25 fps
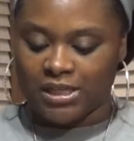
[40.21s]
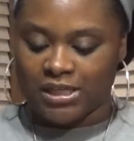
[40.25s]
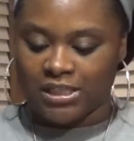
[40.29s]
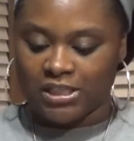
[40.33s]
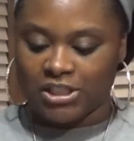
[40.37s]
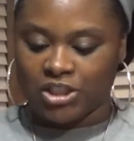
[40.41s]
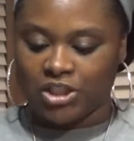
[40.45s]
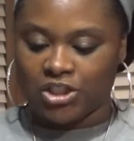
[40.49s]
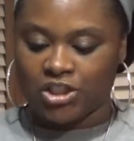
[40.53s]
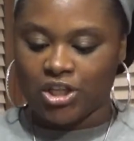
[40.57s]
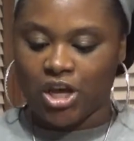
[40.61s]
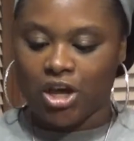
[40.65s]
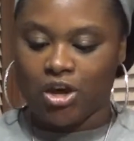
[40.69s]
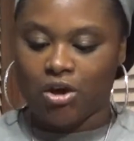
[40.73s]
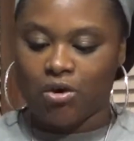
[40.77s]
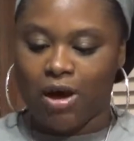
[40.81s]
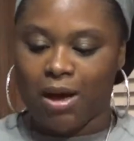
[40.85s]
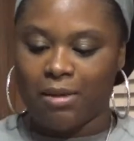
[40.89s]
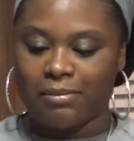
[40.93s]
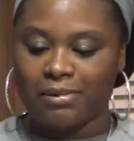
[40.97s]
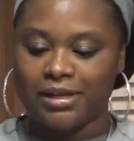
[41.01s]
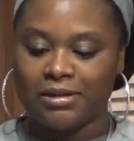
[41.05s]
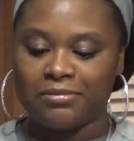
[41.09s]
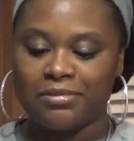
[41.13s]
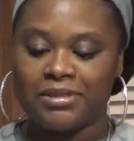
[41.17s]
So
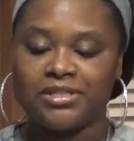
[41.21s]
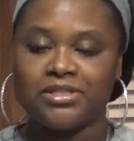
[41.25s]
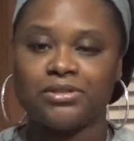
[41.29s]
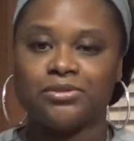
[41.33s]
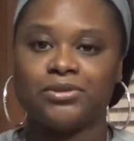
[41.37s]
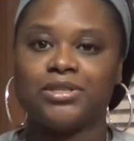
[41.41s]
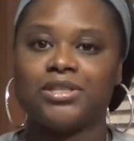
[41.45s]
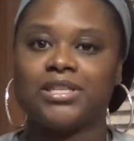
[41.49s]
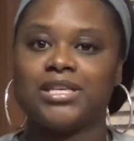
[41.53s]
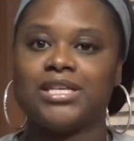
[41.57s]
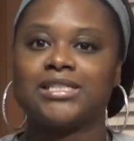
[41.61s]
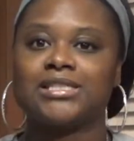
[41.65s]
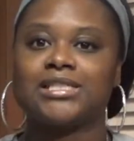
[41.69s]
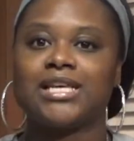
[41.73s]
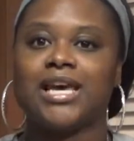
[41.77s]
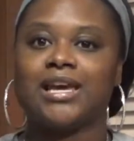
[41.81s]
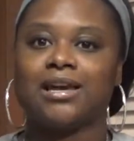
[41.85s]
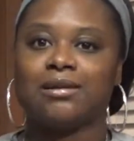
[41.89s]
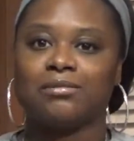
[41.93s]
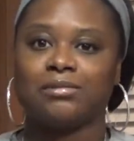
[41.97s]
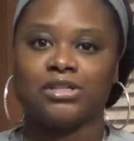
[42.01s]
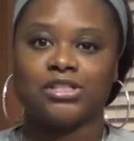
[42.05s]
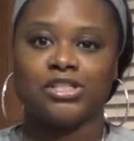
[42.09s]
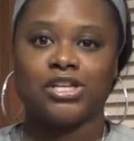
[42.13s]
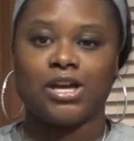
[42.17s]
I'm going to be doing things like I'm
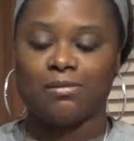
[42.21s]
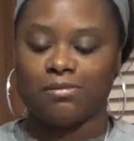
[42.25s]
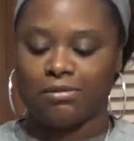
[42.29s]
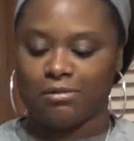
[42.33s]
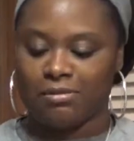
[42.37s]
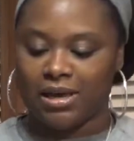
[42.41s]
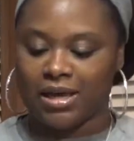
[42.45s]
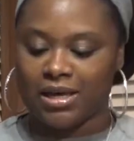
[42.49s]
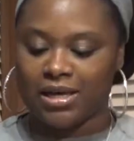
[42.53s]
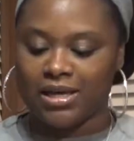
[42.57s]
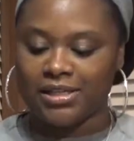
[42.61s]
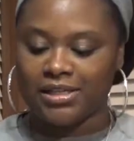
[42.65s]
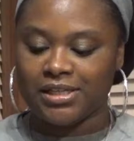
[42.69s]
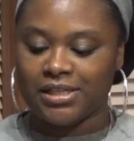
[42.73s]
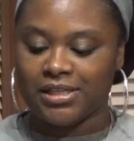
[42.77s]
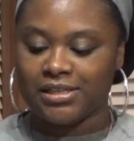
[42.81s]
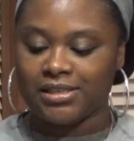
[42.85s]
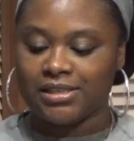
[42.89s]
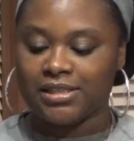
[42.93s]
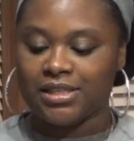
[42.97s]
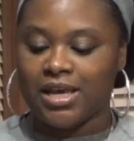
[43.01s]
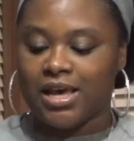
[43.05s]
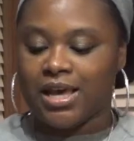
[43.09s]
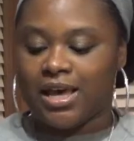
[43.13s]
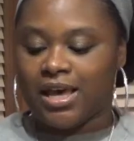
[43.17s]
going to chop up my
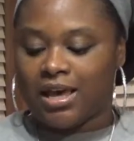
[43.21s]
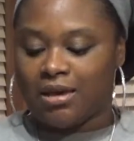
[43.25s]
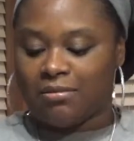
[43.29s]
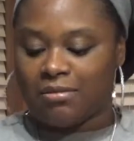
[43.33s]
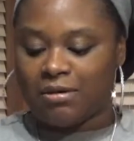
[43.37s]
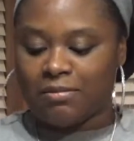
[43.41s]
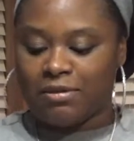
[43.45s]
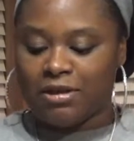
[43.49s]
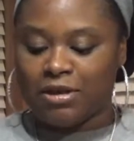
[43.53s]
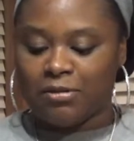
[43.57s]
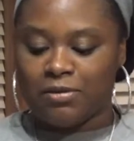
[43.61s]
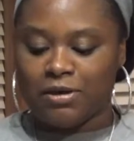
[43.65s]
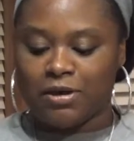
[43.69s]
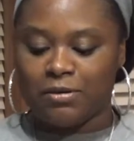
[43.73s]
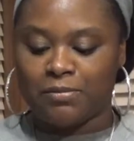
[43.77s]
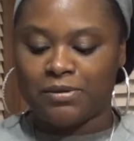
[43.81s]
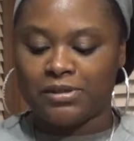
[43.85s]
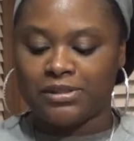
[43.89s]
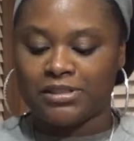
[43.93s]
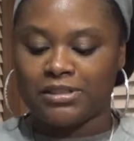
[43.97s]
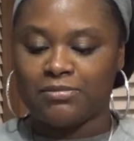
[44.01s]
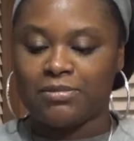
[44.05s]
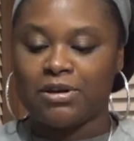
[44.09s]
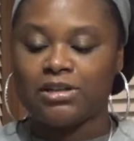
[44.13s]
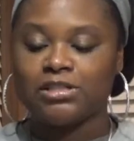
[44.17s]
onions and my bell
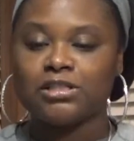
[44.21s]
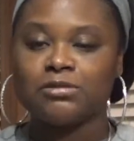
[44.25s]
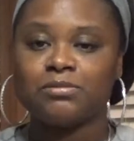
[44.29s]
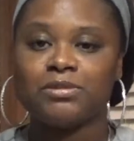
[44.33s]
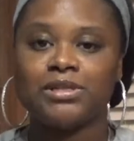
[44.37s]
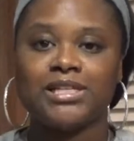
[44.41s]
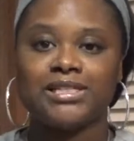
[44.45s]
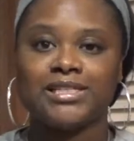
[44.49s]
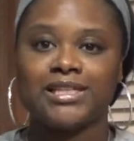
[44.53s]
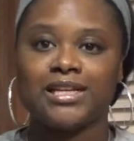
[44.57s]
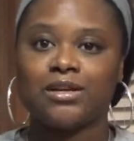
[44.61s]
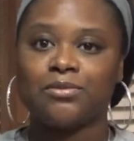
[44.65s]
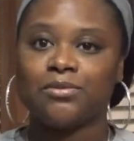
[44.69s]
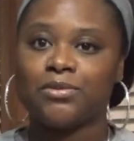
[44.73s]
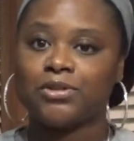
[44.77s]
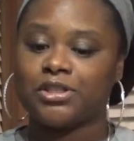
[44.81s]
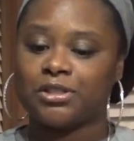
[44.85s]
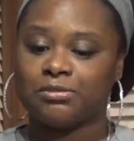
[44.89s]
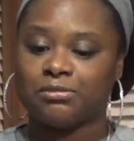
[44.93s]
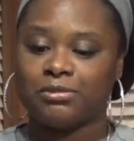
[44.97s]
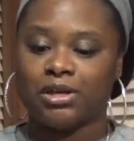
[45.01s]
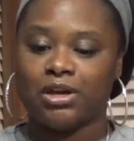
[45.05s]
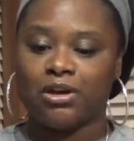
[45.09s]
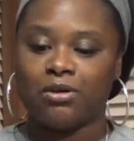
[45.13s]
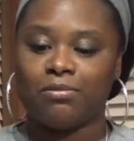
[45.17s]
peppers, mostly because I don't want
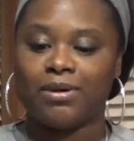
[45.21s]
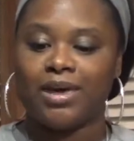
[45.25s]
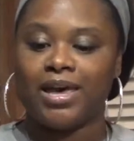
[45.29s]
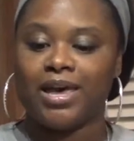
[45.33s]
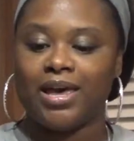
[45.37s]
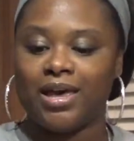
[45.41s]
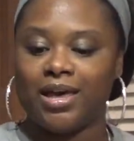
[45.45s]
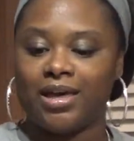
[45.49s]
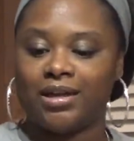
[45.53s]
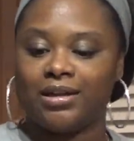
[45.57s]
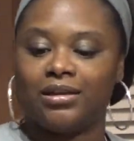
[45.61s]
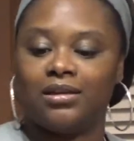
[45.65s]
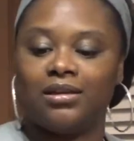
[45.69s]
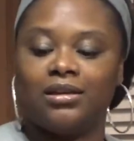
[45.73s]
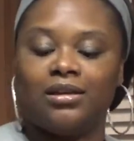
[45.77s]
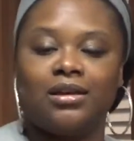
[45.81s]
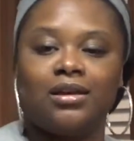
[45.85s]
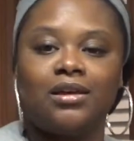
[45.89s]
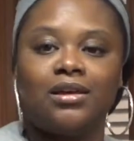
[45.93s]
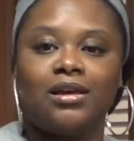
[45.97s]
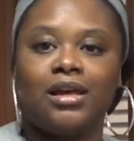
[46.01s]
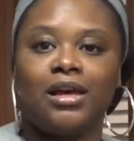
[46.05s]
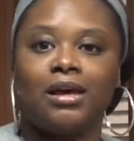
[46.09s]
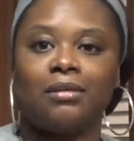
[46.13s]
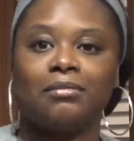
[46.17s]
them to go bad.
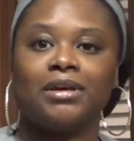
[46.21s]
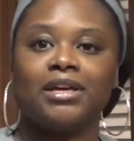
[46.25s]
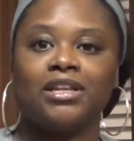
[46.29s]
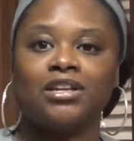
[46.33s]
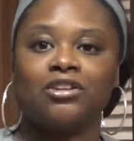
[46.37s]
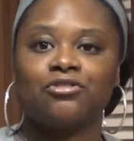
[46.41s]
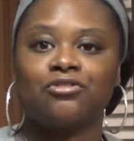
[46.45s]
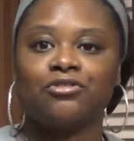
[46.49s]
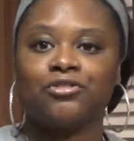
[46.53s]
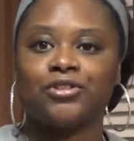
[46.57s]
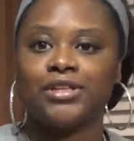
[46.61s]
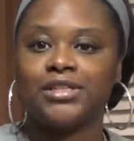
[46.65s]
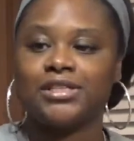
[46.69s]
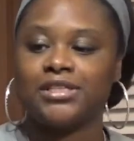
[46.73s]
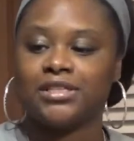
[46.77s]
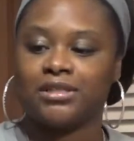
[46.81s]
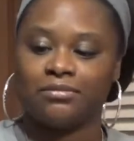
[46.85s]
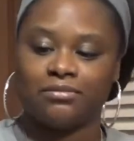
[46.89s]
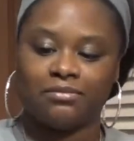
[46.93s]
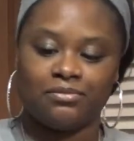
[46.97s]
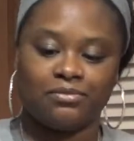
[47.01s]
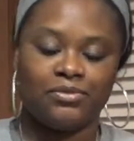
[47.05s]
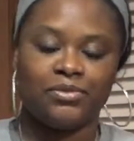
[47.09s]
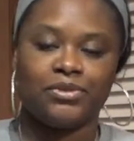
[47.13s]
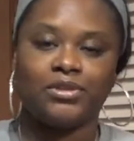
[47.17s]
I'm going to freeze
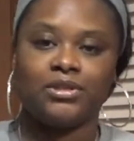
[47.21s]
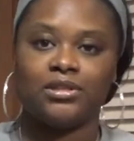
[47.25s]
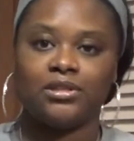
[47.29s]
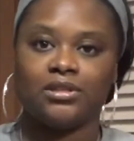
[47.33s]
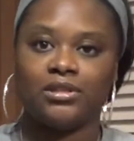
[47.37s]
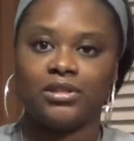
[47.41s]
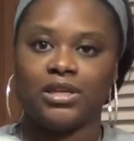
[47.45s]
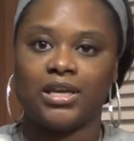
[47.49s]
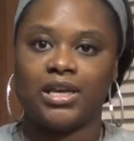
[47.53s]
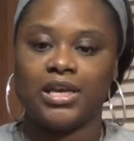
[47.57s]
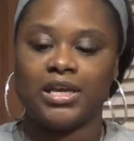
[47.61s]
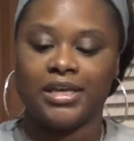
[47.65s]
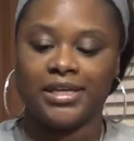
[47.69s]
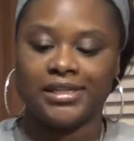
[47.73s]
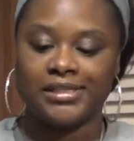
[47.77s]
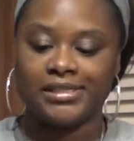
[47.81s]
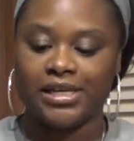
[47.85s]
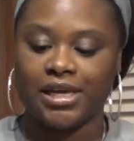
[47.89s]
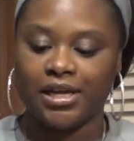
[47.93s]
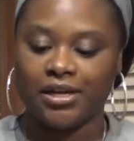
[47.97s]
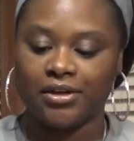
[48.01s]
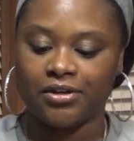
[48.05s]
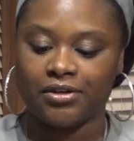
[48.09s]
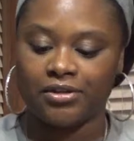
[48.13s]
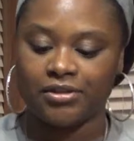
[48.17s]
them in
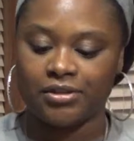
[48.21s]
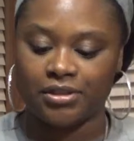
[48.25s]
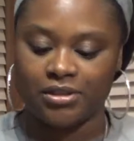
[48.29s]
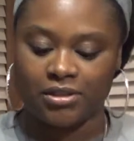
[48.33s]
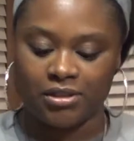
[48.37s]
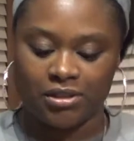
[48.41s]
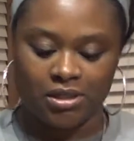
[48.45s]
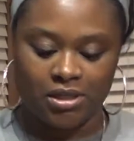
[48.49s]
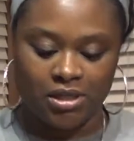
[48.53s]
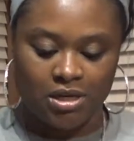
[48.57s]
containers.